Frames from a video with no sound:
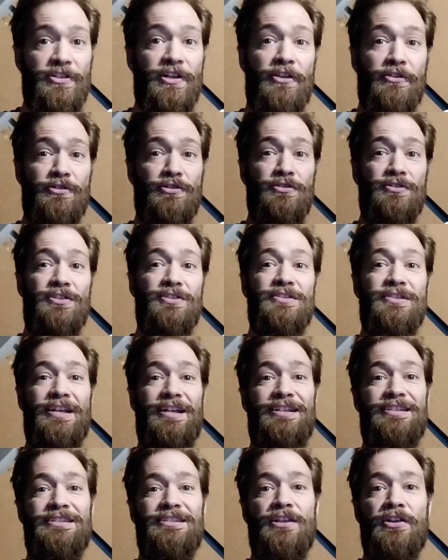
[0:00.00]
and other uses
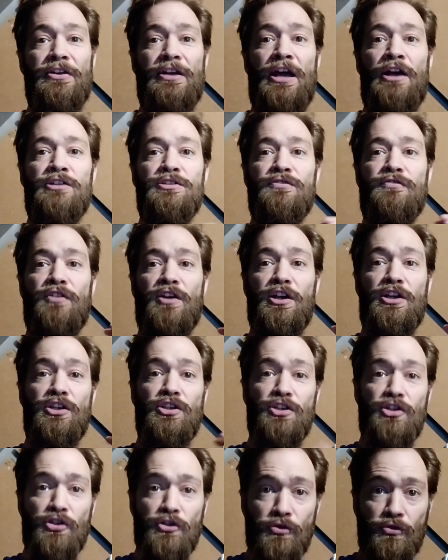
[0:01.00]
that it still accounts for a
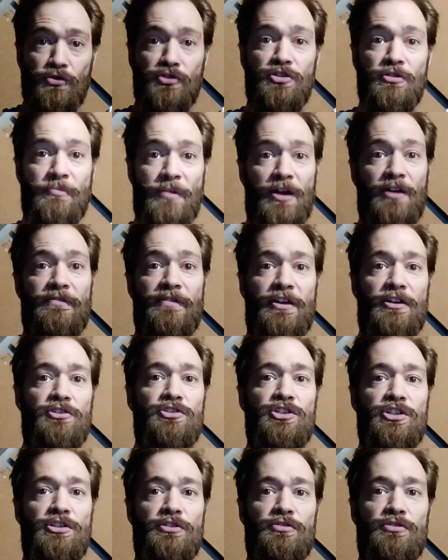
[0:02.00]
huge amount of
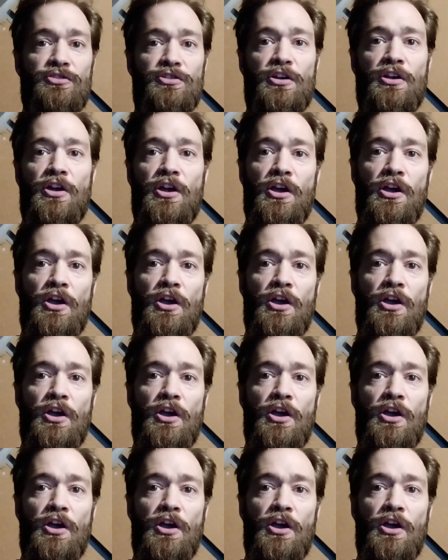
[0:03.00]
energy use.